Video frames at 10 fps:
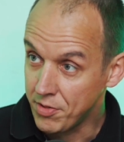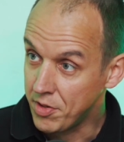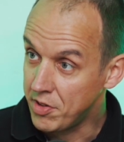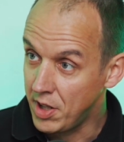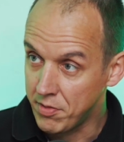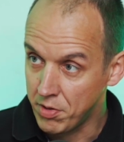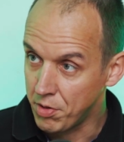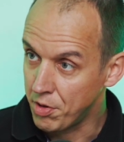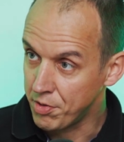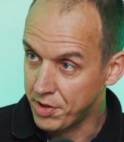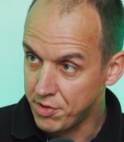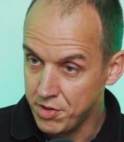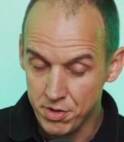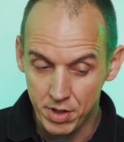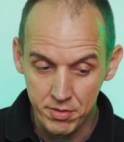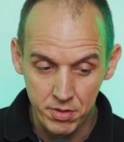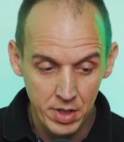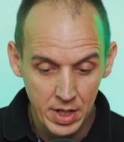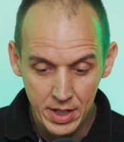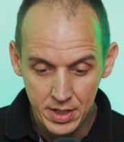C-level or the senior level,
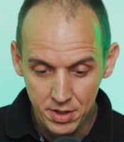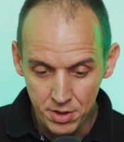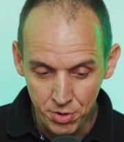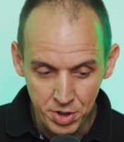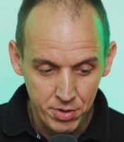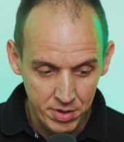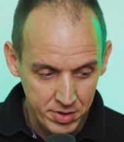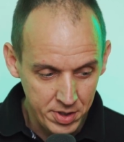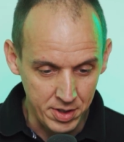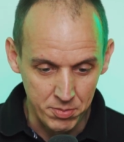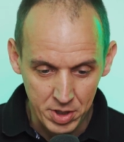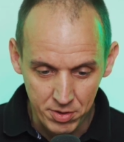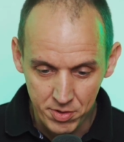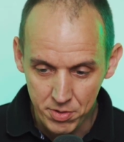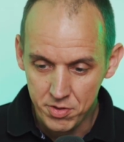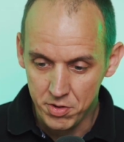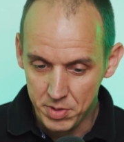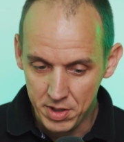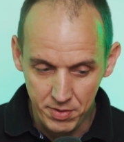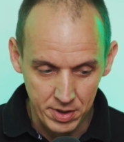you need to have a team because there is so
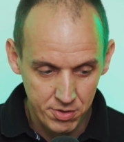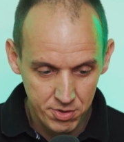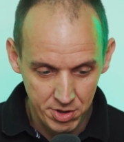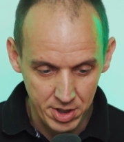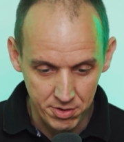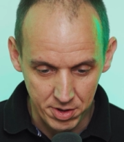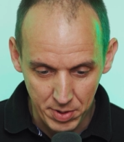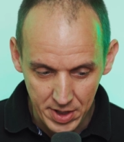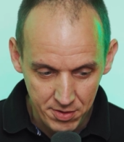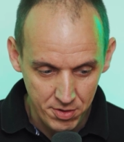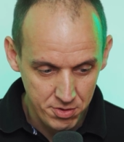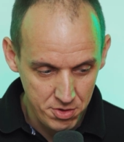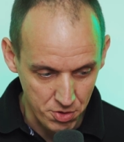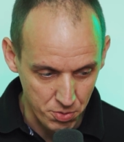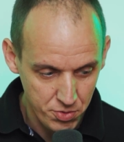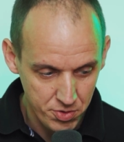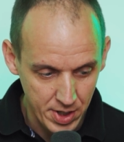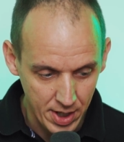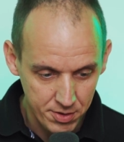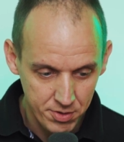many things changing. But that assumes
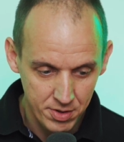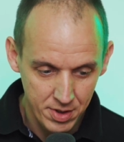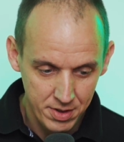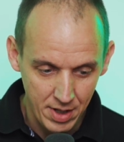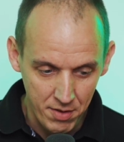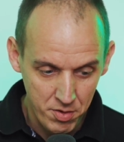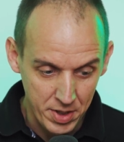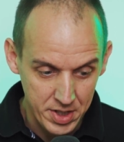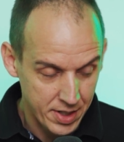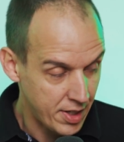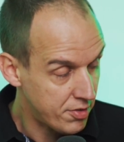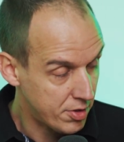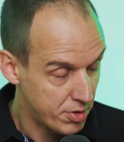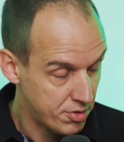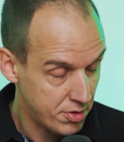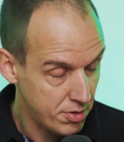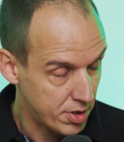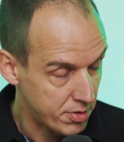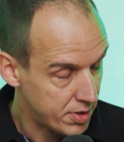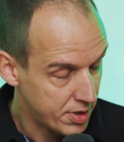that everybody, and that's a question to you,
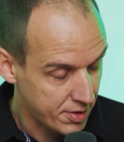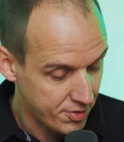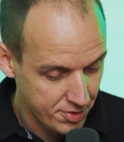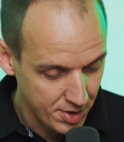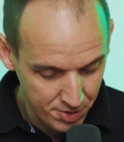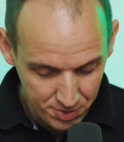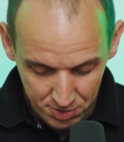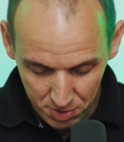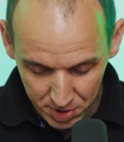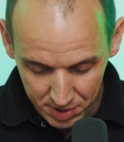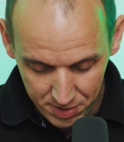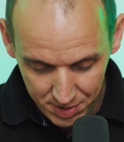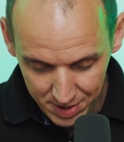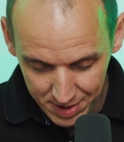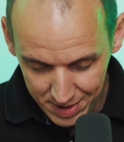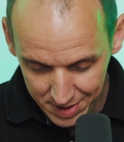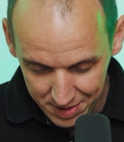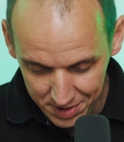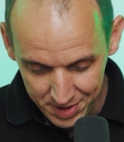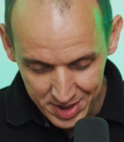Adrian, is it so that
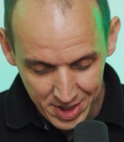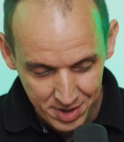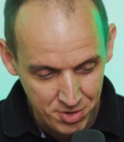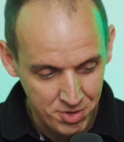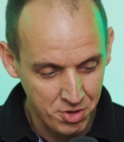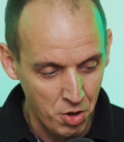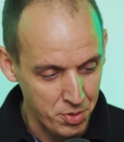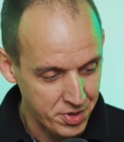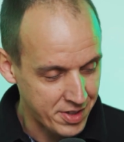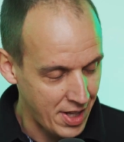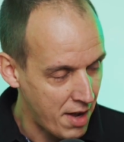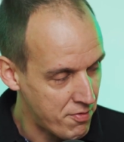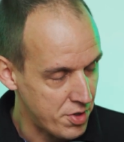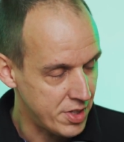this is common that every